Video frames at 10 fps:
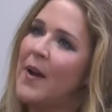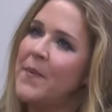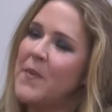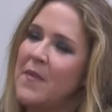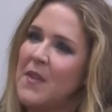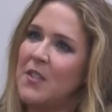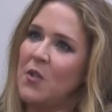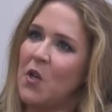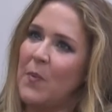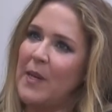they do a
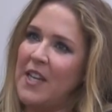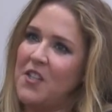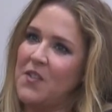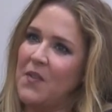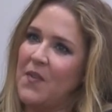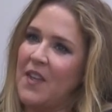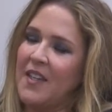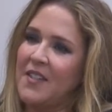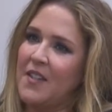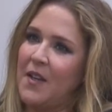combination of
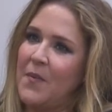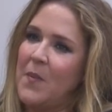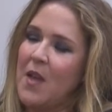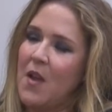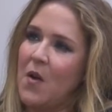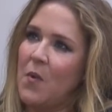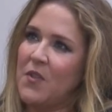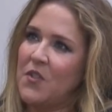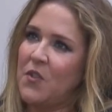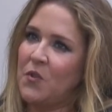things. Once
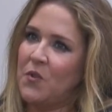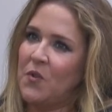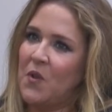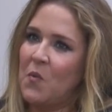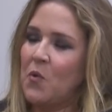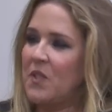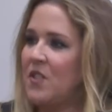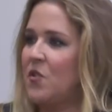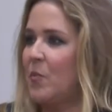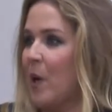you're awarded
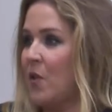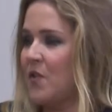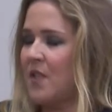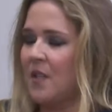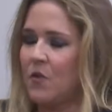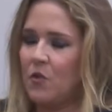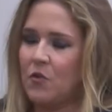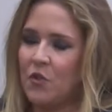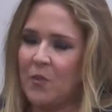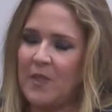your posting or your
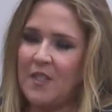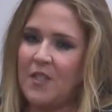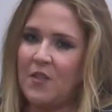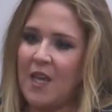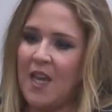job in the UK,